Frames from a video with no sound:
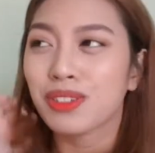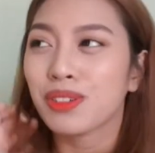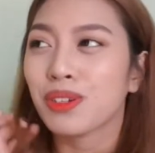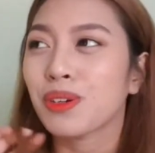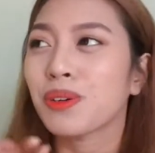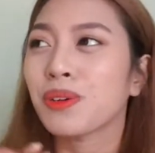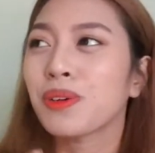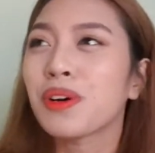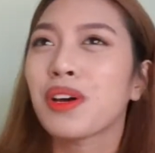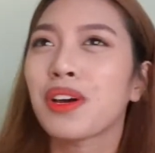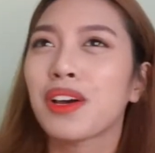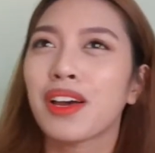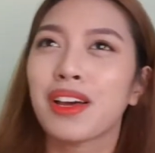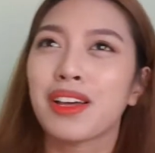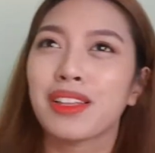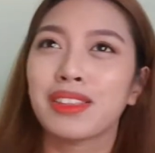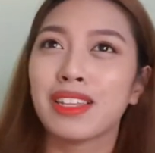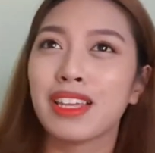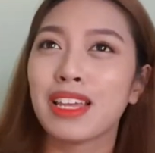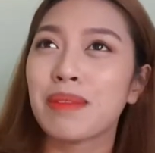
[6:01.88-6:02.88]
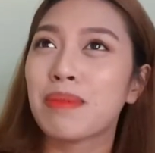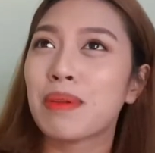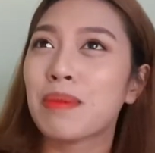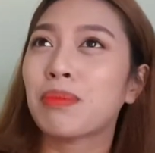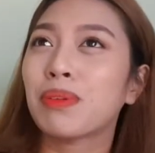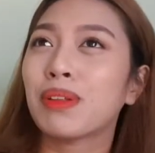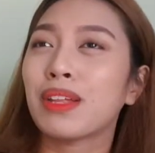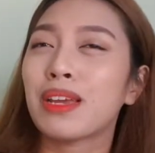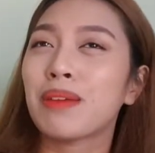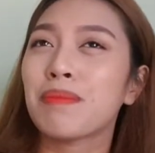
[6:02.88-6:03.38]
So they'd be
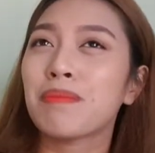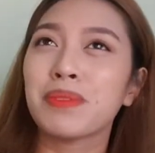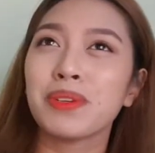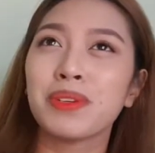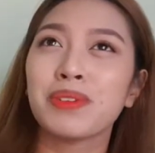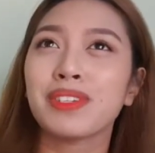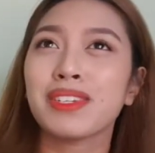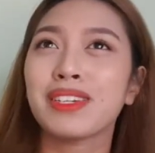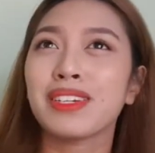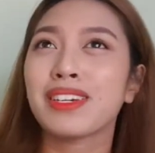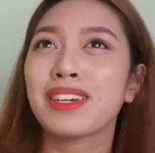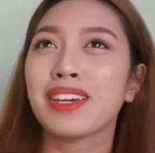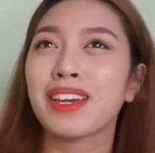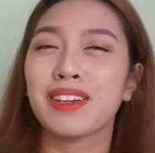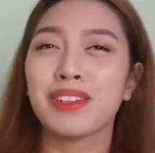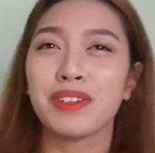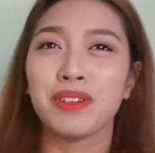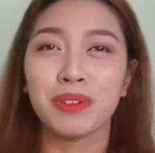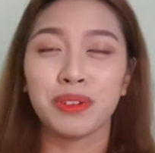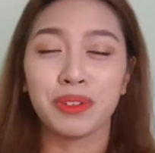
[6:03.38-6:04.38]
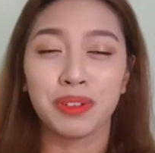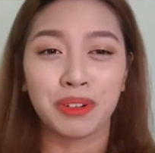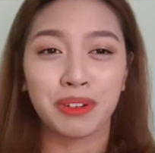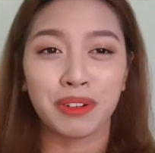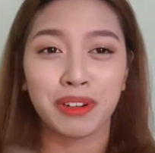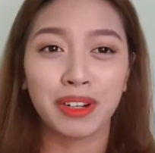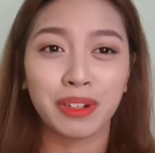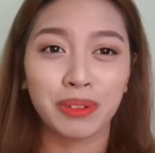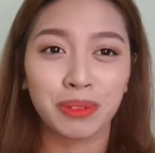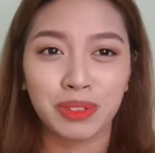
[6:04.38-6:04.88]
playing music, and you know, the
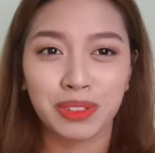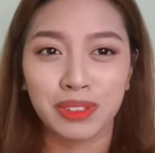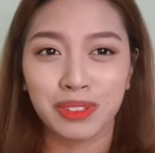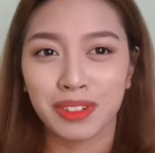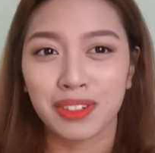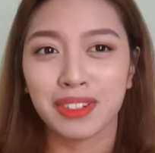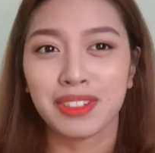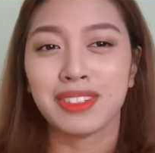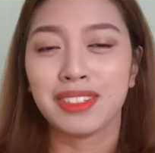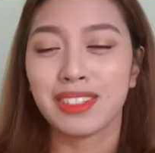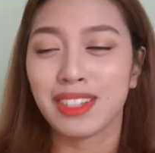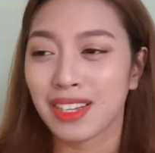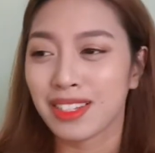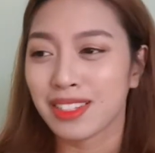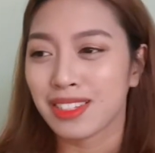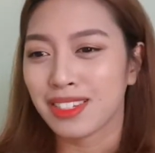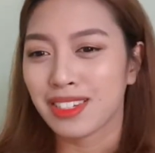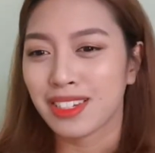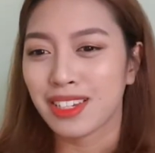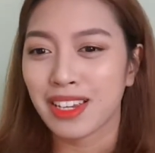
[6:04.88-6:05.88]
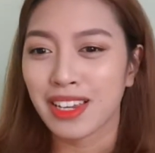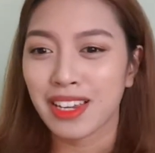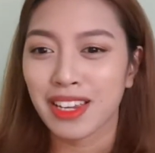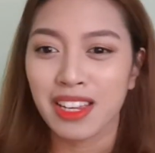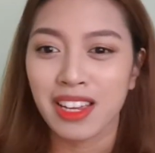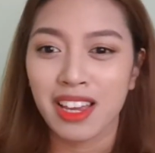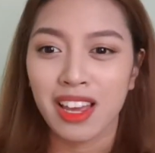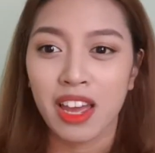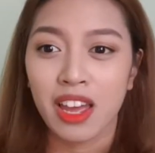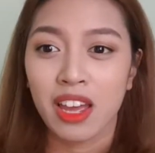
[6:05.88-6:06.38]
crowd would start
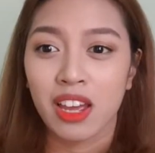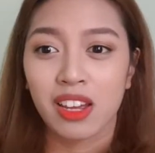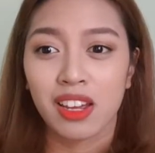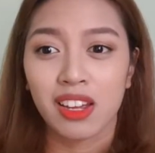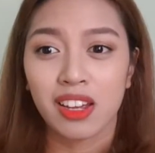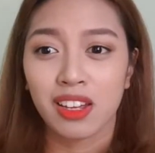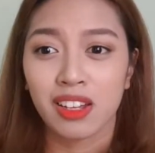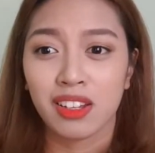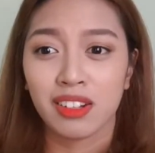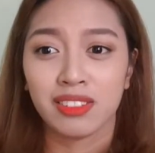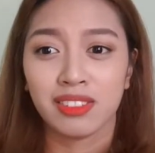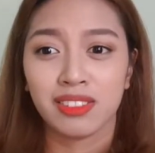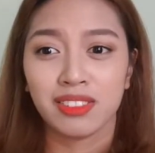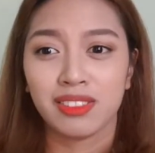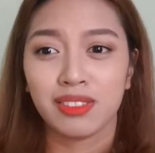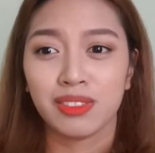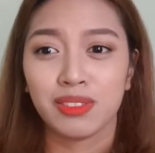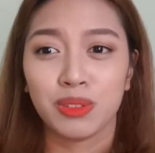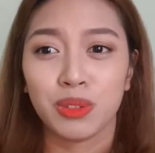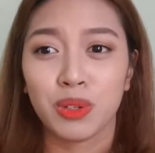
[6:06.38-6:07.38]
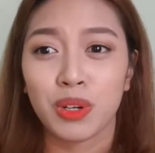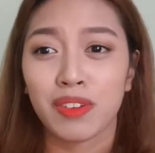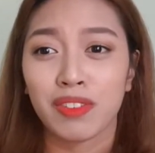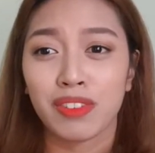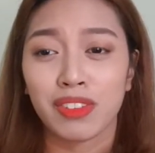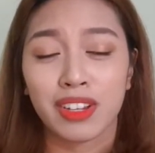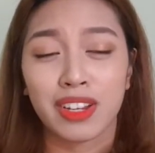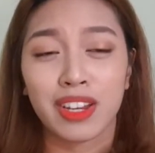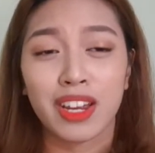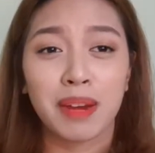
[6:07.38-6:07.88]
dancing, and
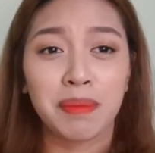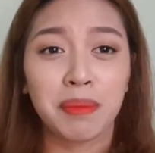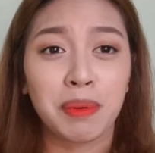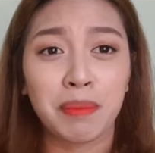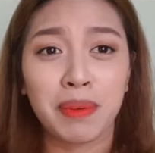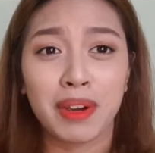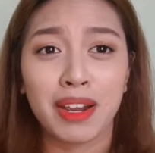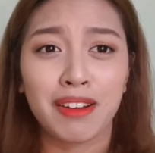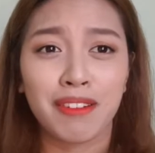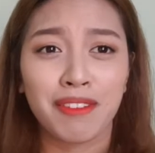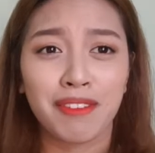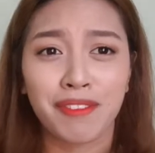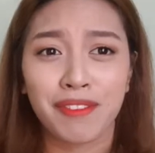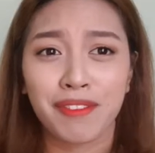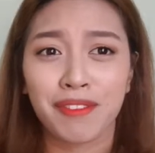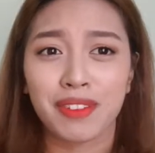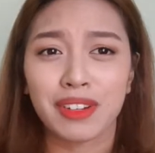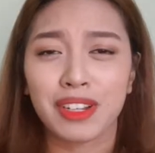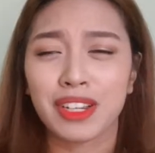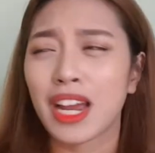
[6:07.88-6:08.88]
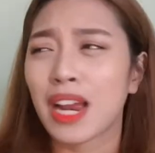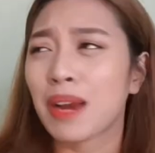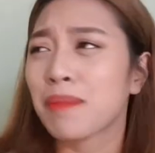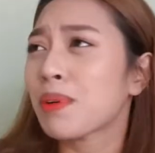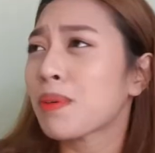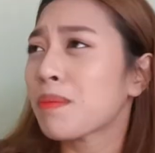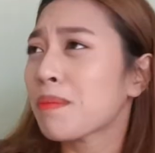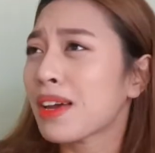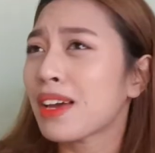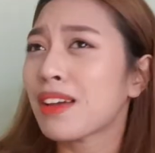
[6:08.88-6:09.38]
whoever the
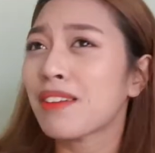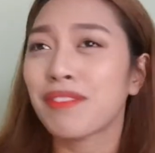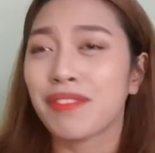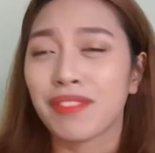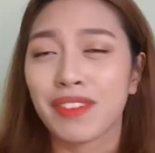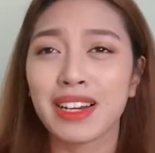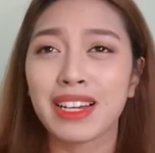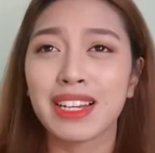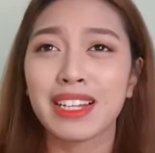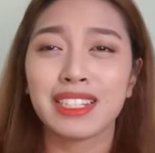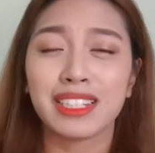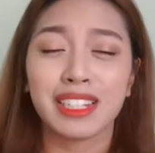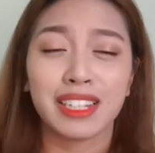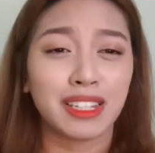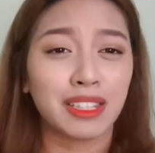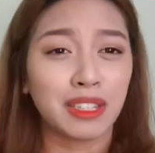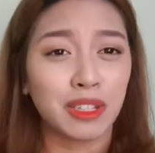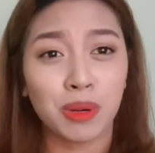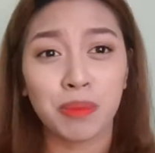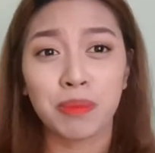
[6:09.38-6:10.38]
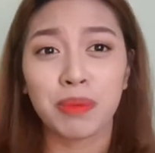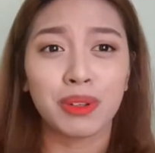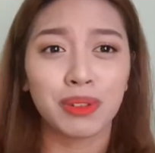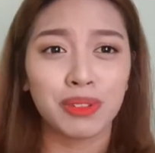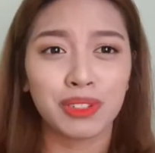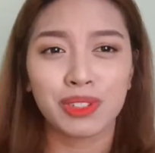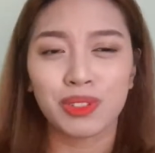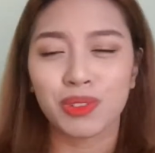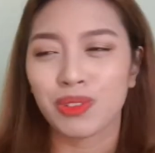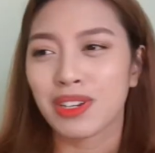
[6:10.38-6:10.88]
cameraman finds, like, they'll be on
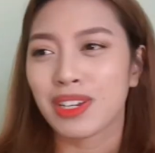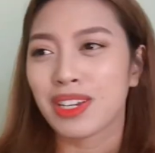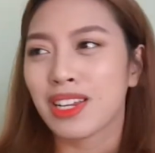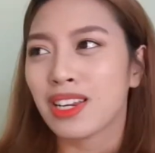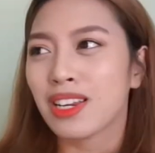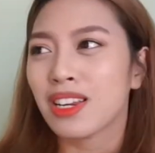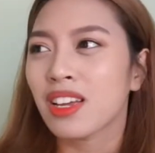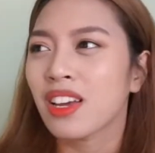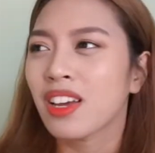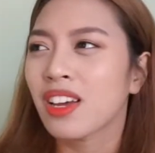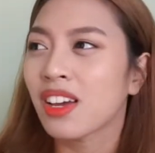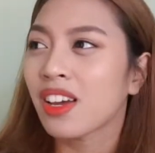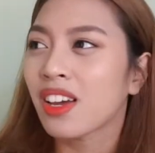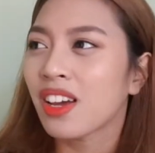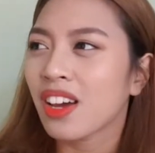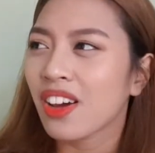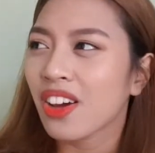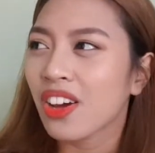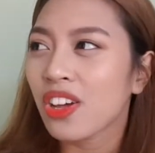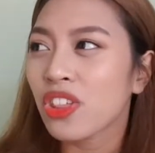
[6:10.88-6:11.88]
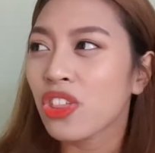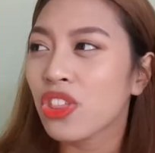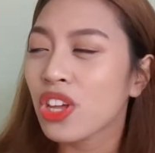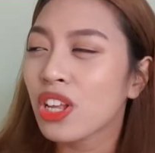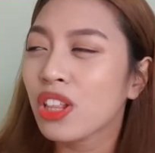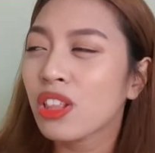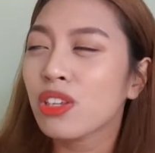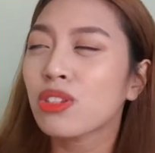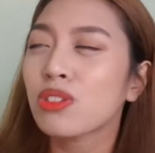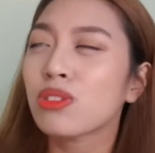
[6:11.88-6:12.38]
the screen. I
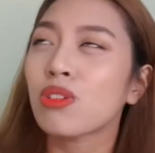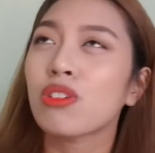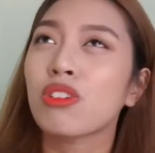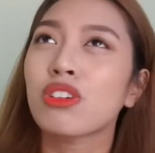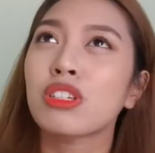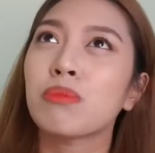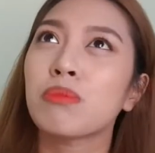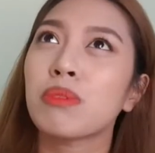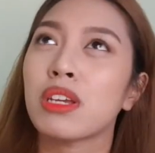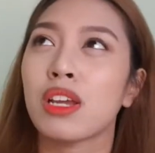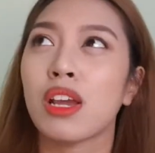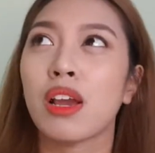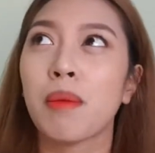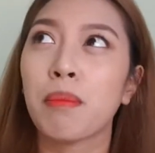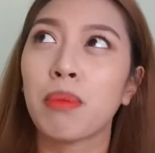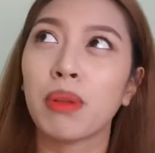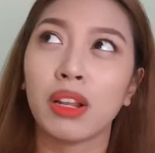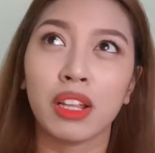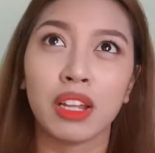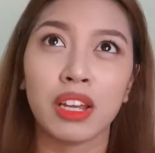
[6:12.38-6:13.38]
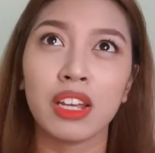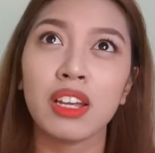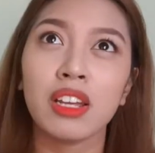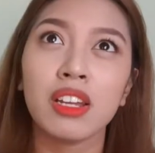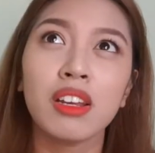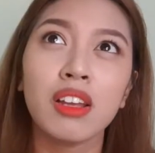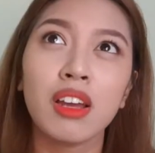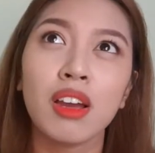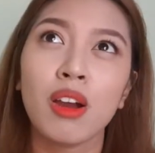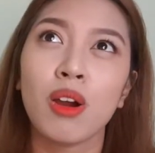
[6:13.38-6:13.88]
think the songs being
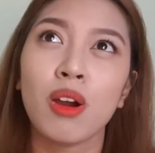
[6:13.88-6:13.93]
played